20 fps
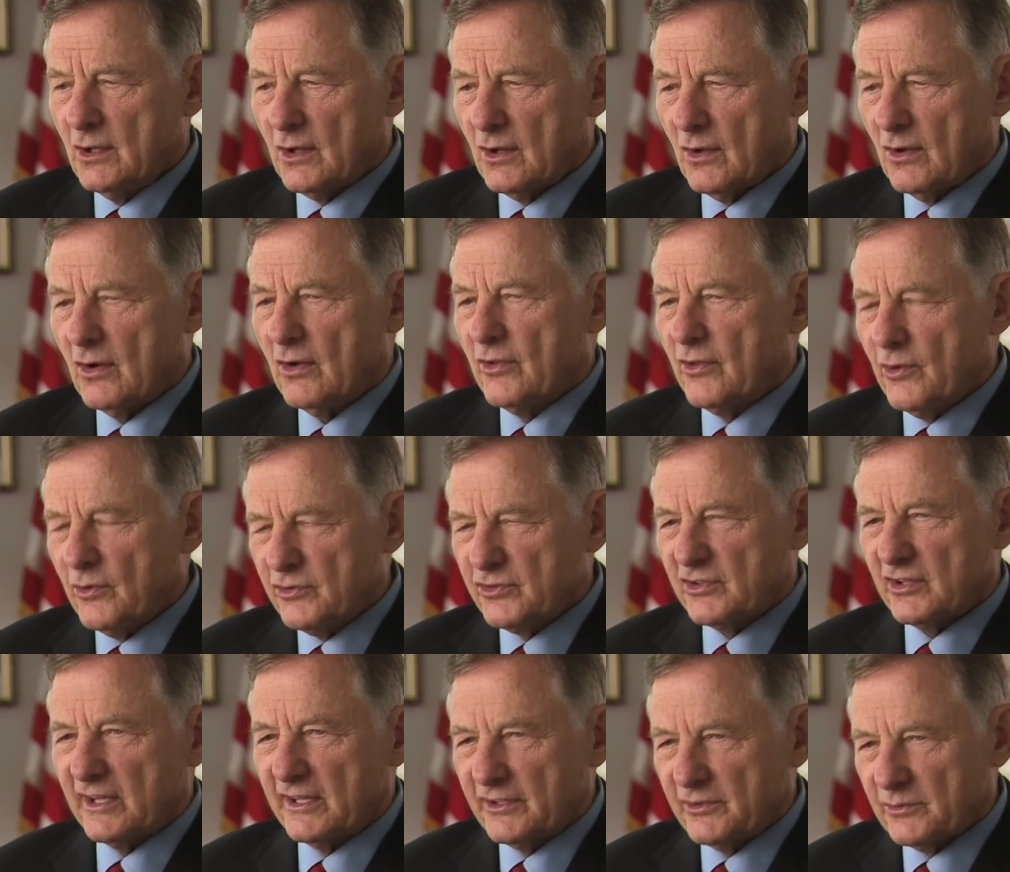All of
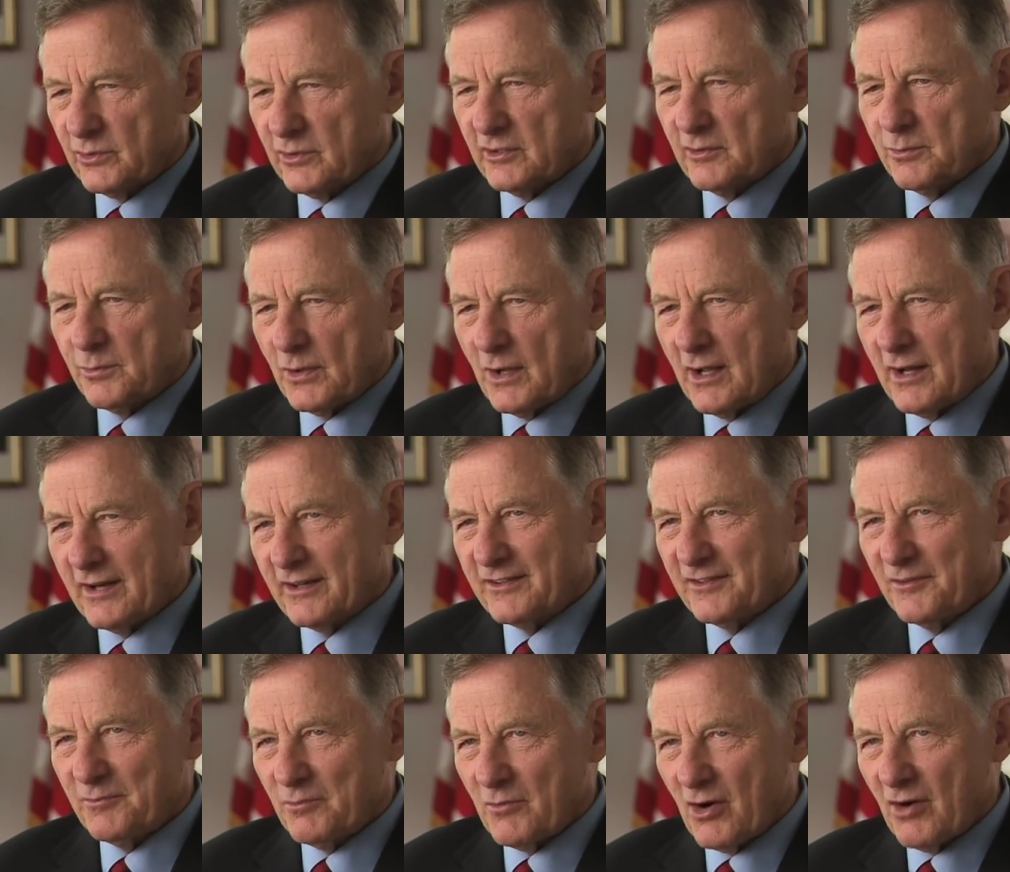those things were the product
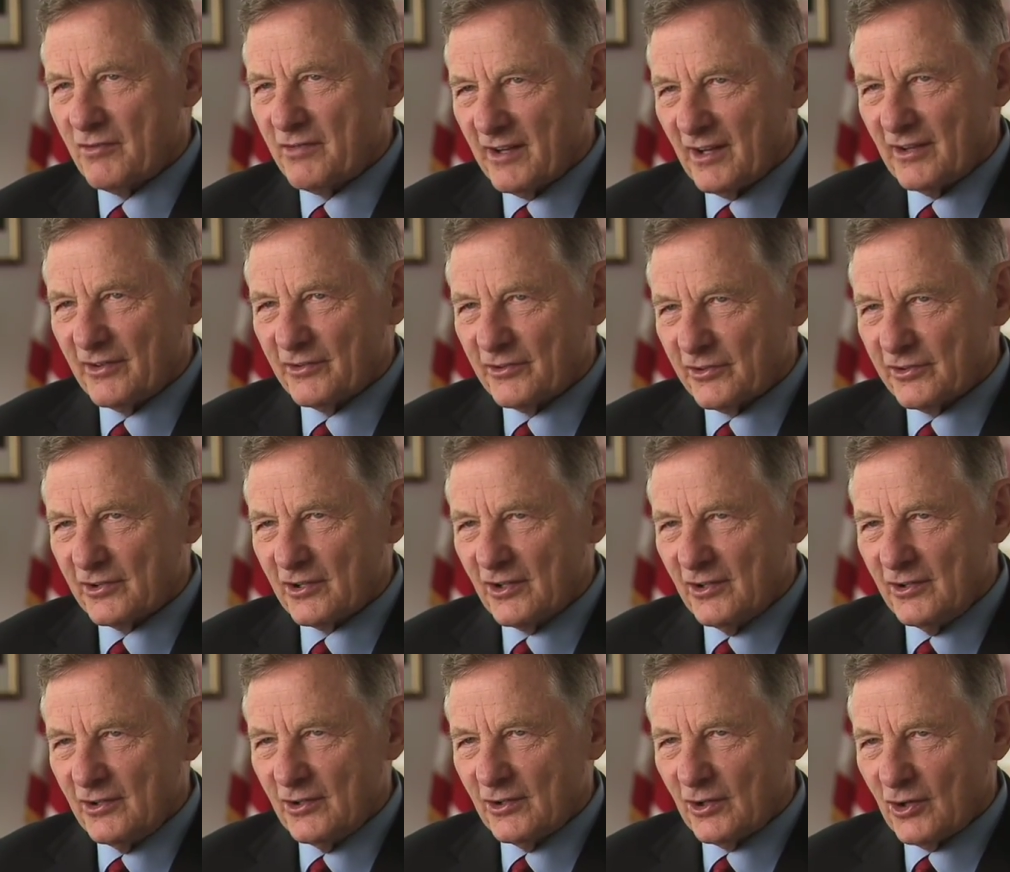of Marvella's
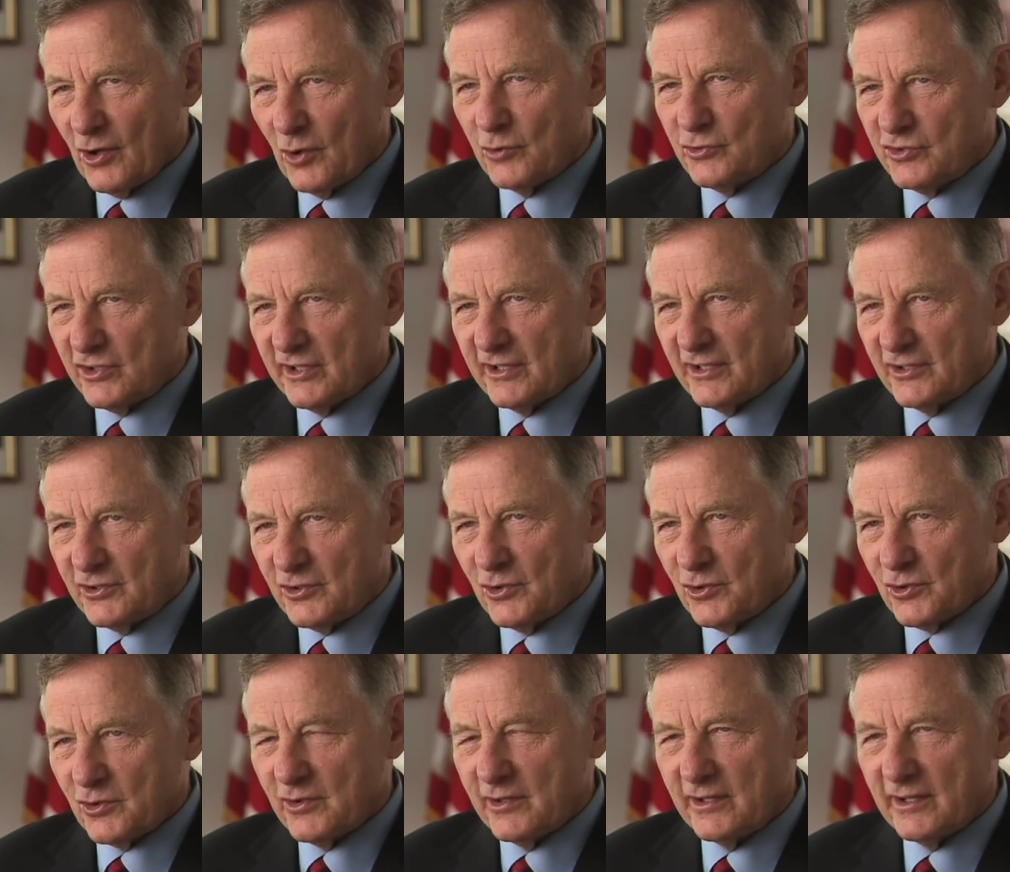coaching and
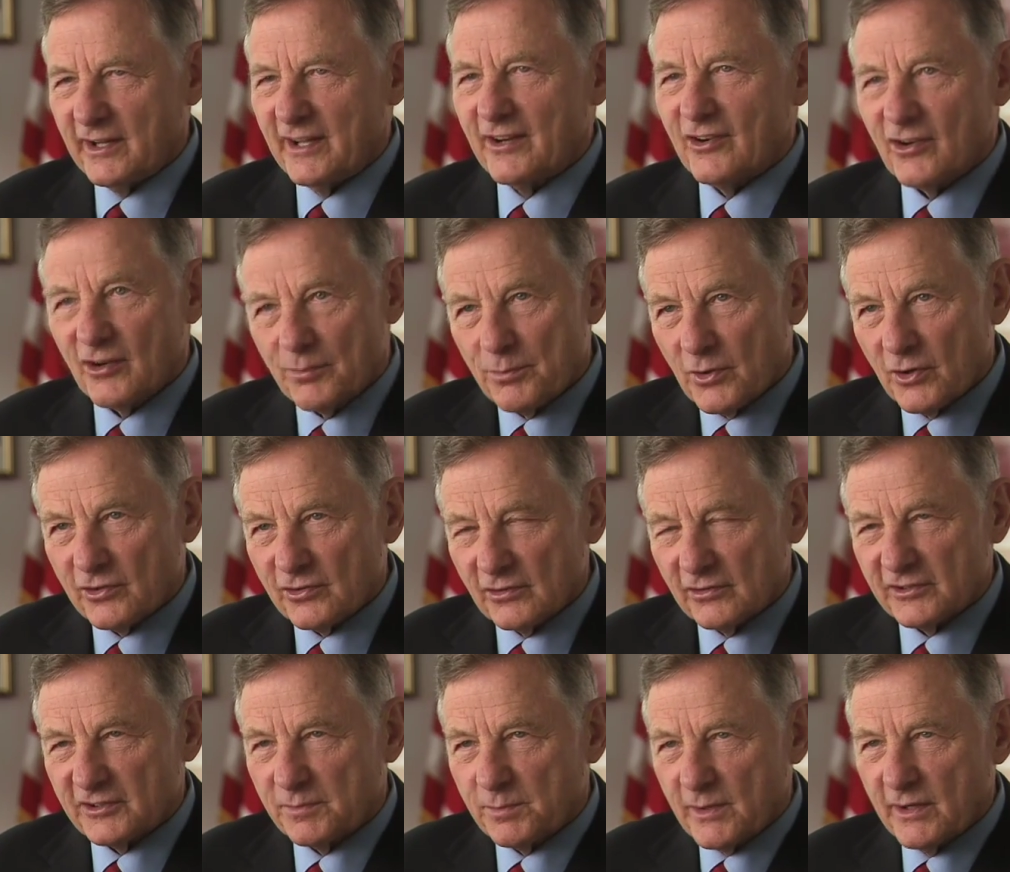tutoring and her
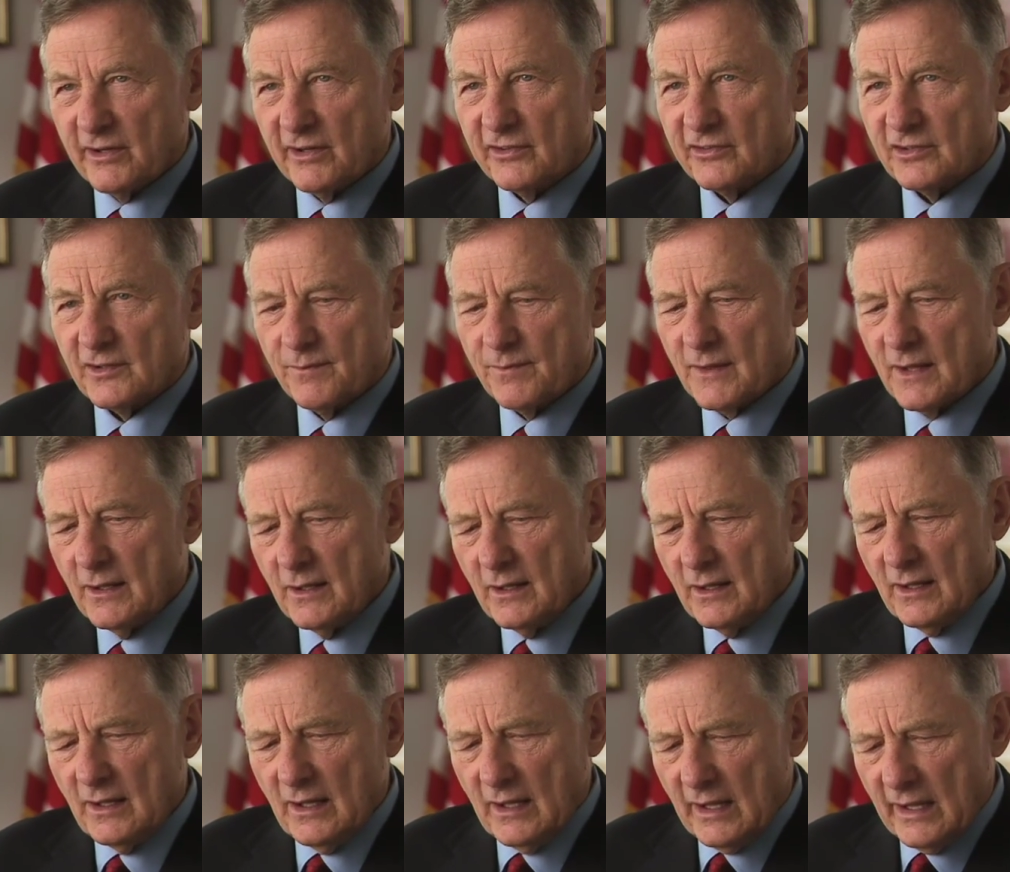personal experience.
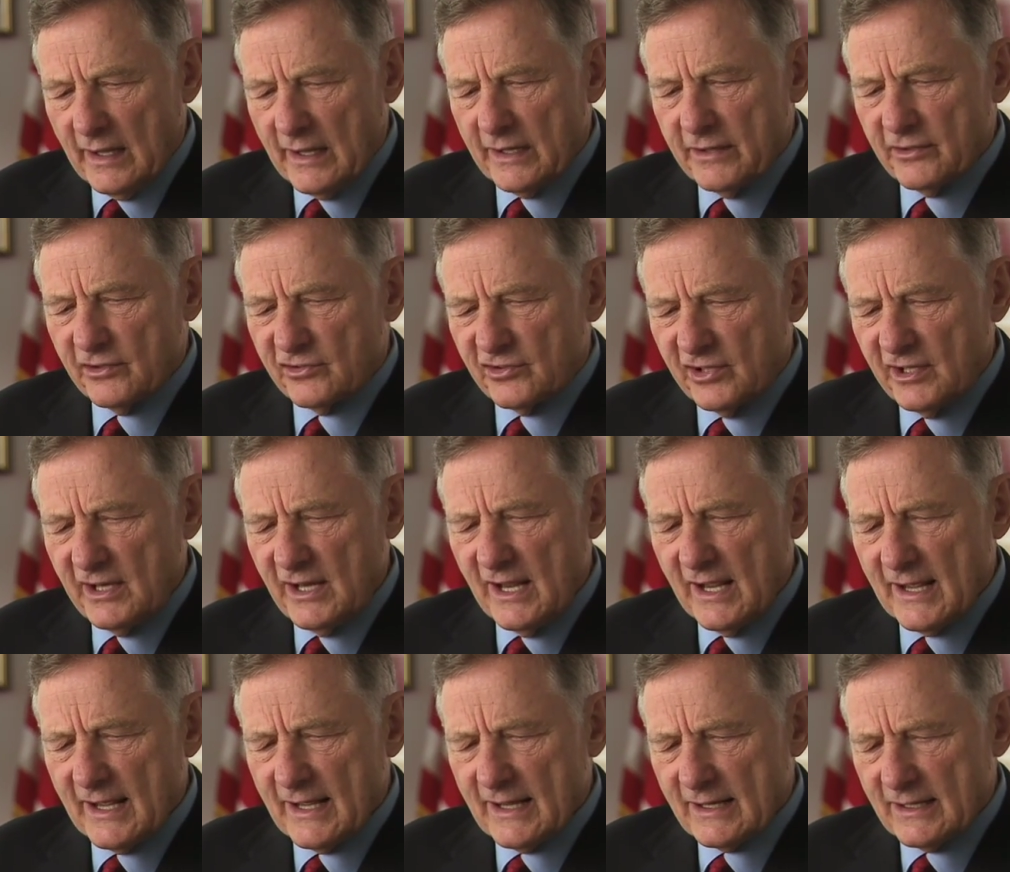And she
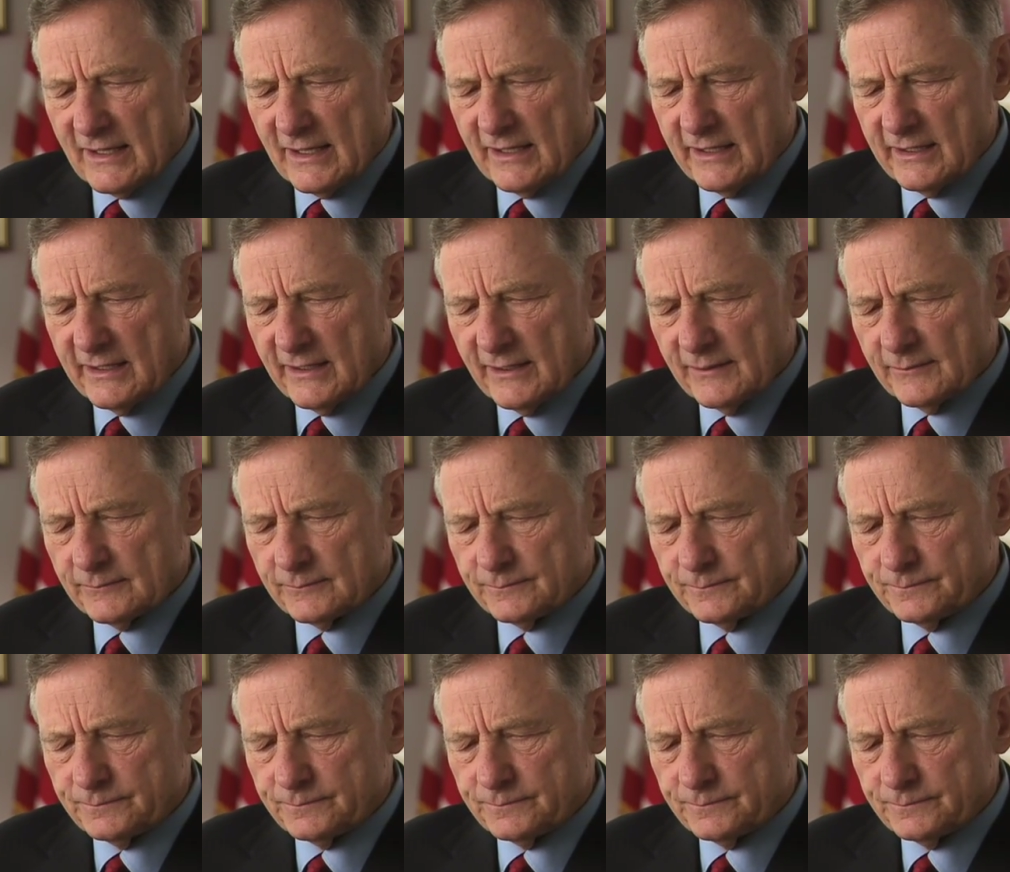had a